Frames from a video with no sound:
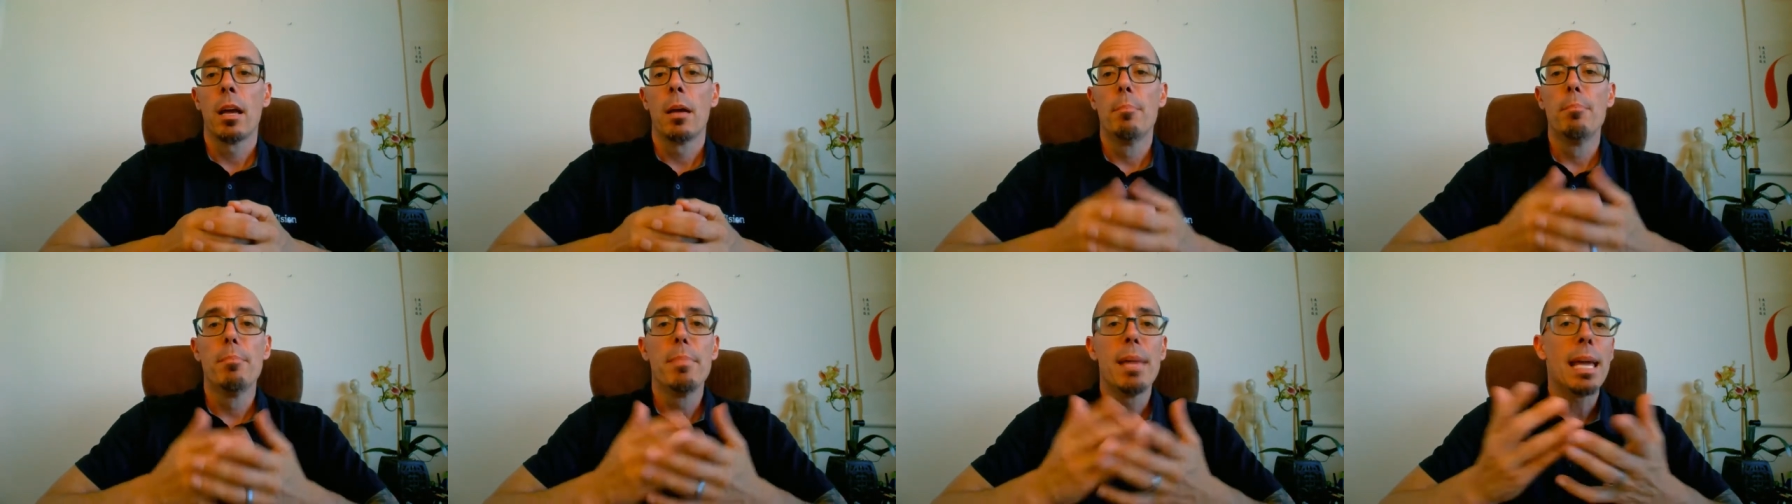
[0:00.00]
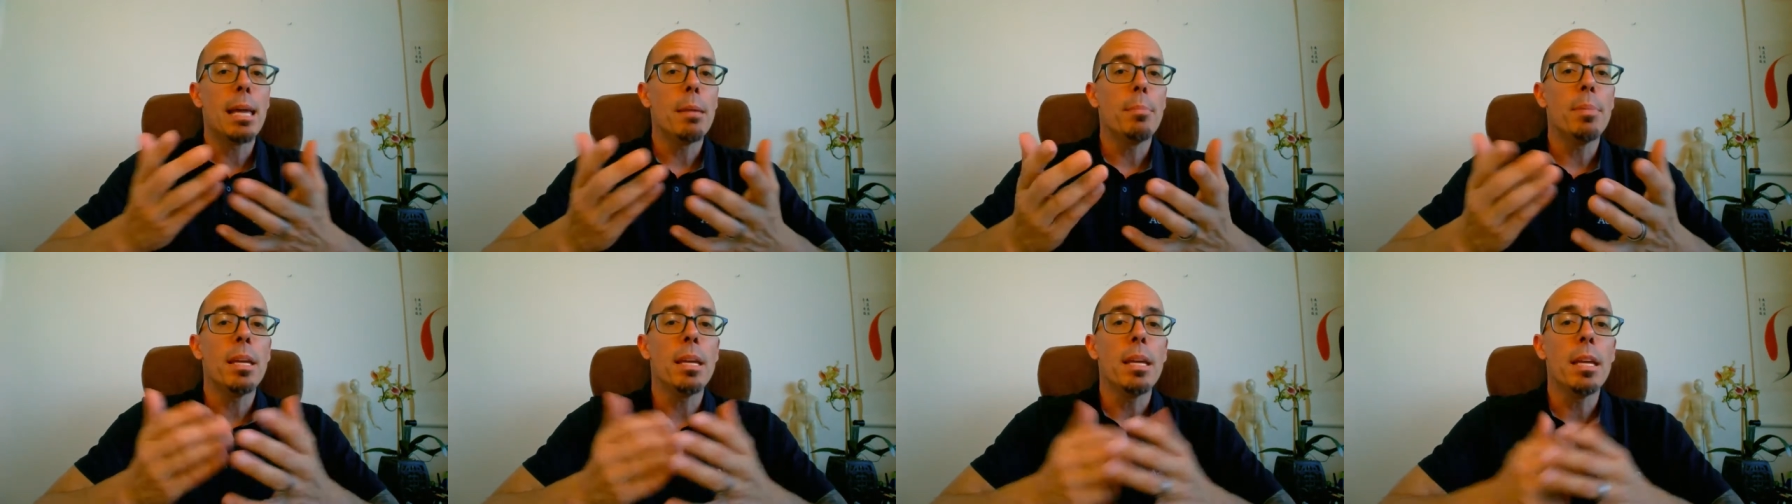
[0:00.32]

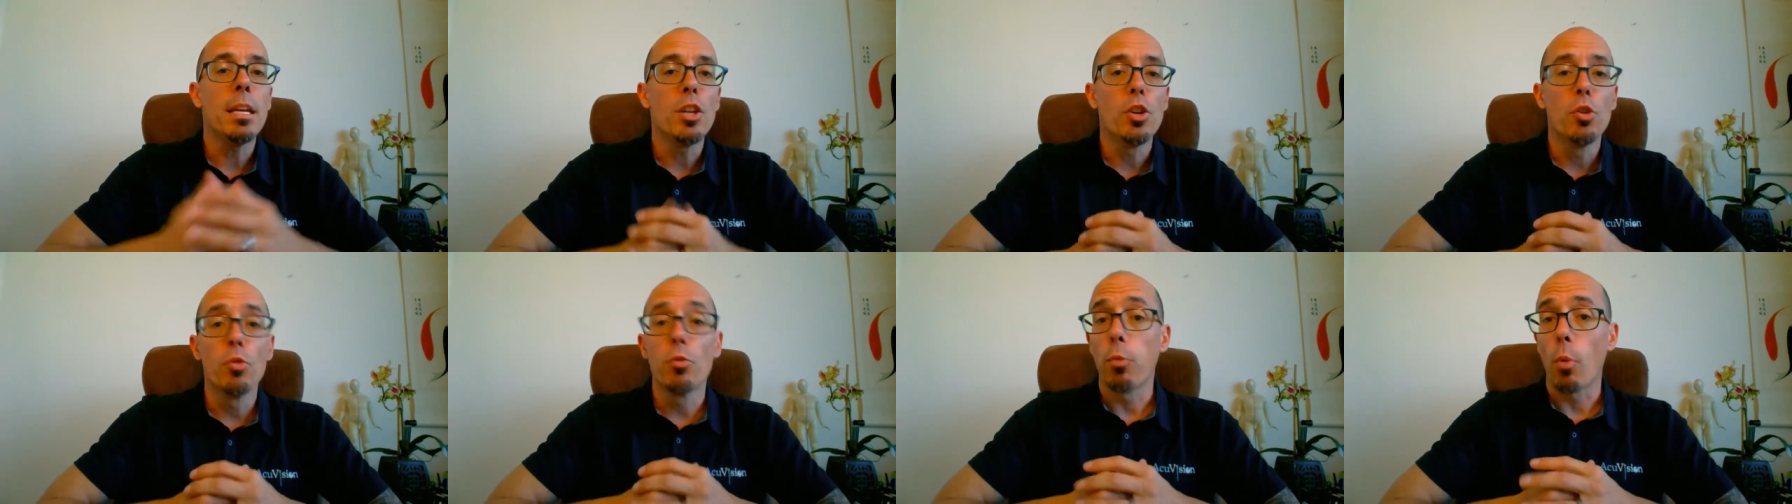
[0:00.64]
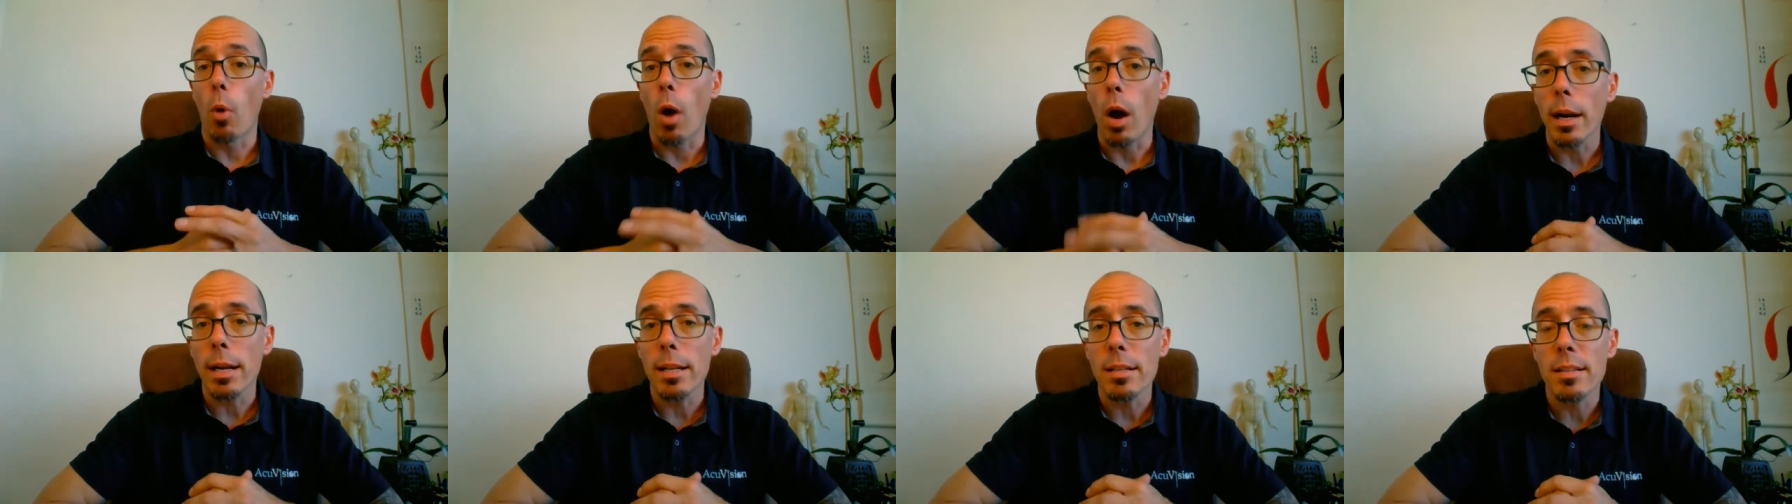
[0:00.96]
maybe you've
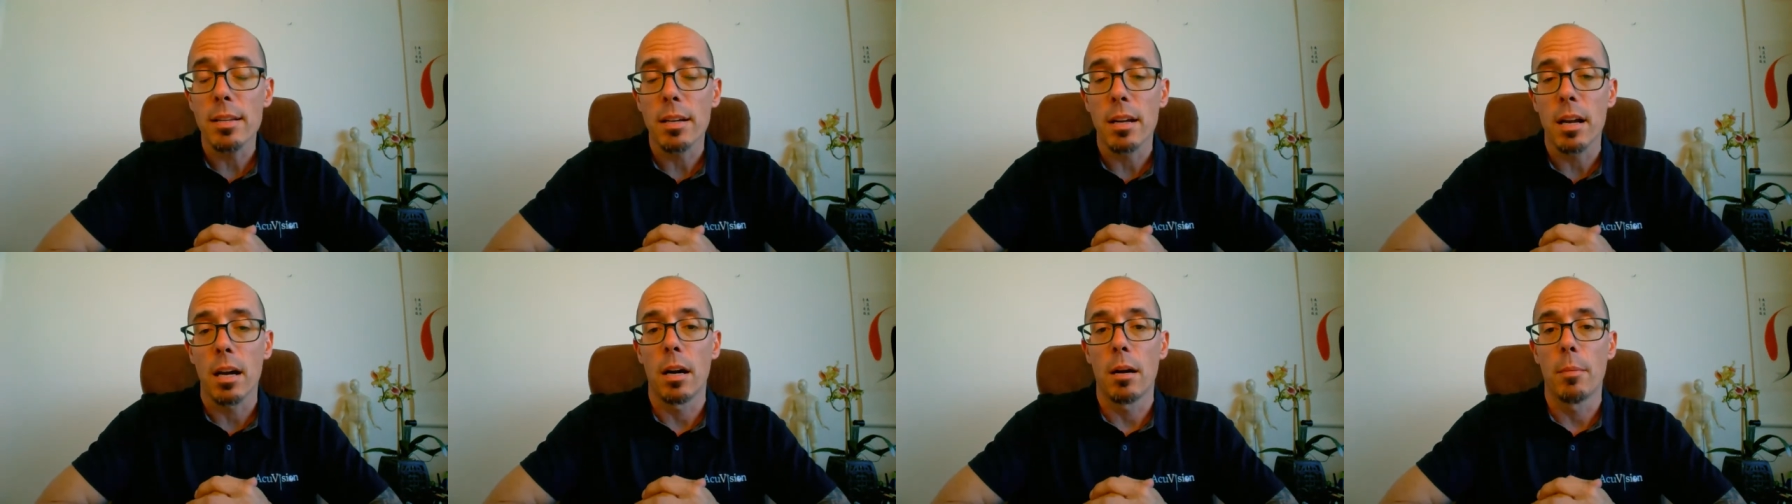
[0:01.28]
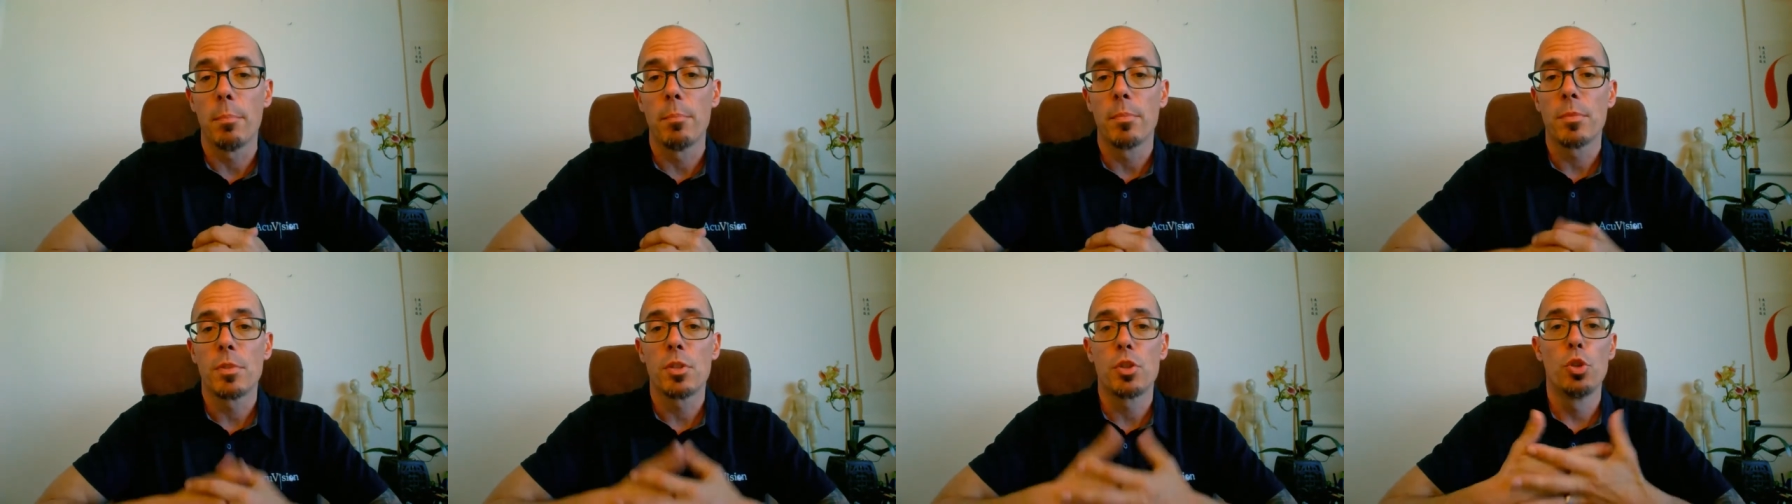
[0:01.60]
wanted to
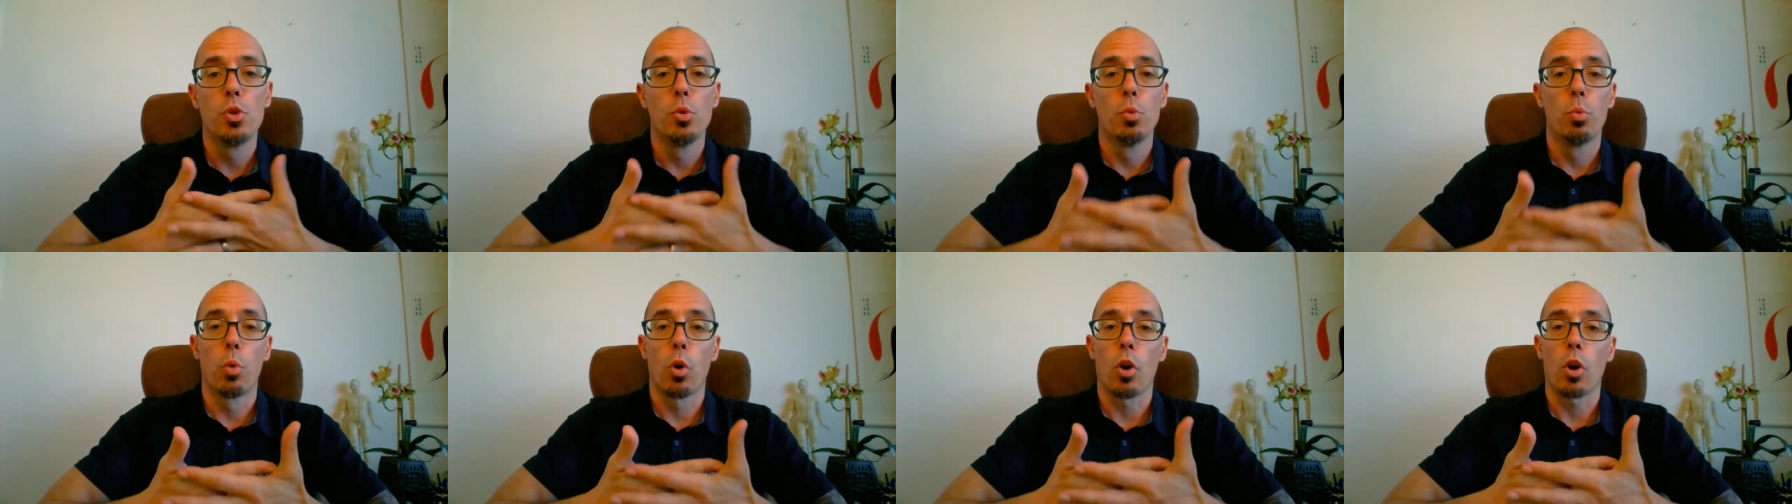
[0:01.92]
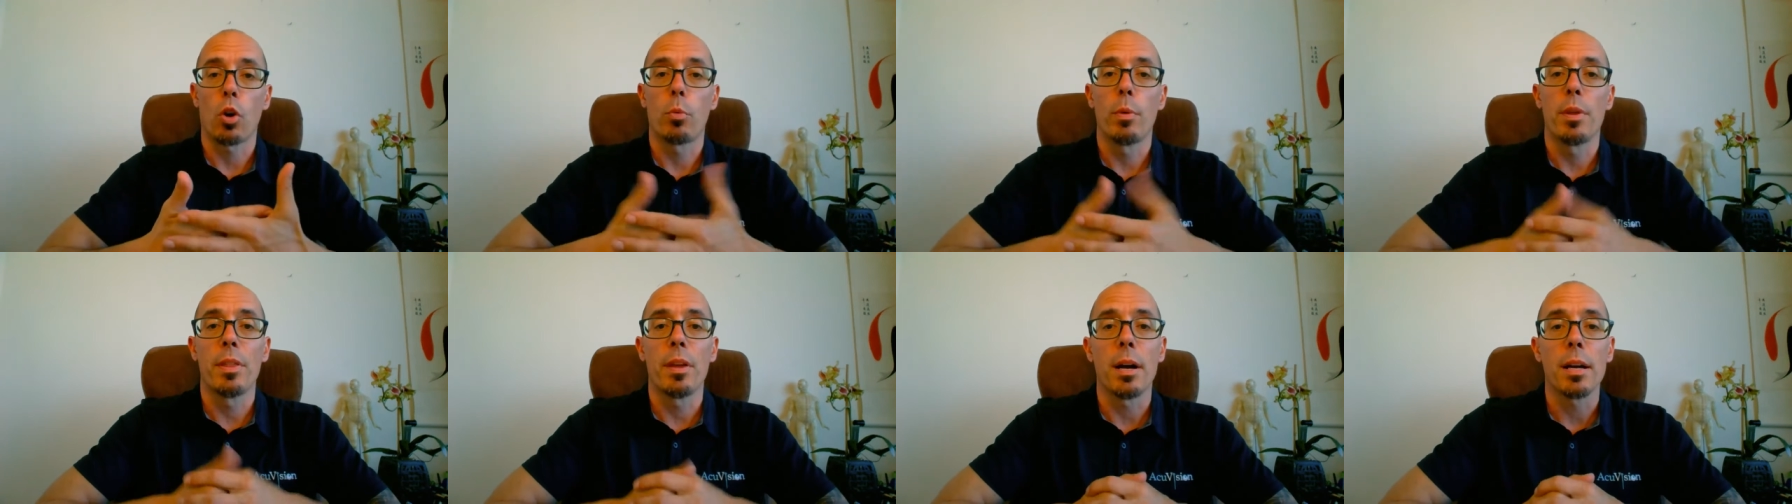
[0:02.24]
come to
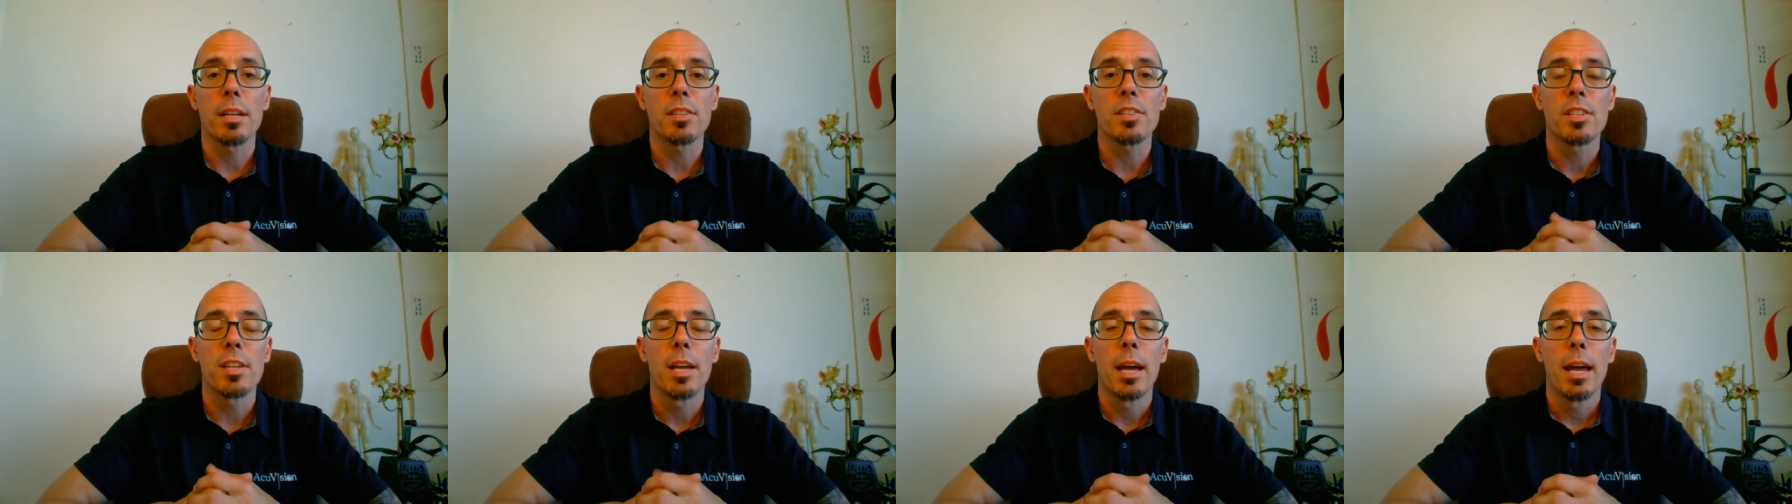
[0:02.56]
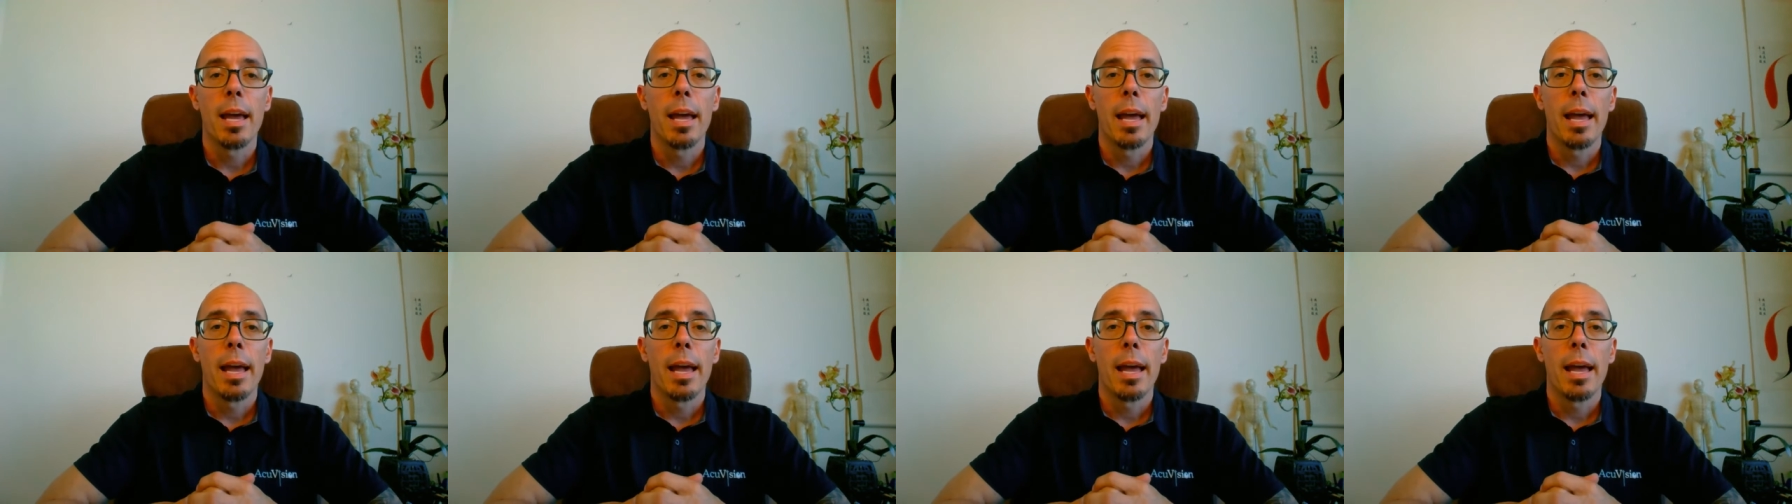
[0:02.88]
work with us,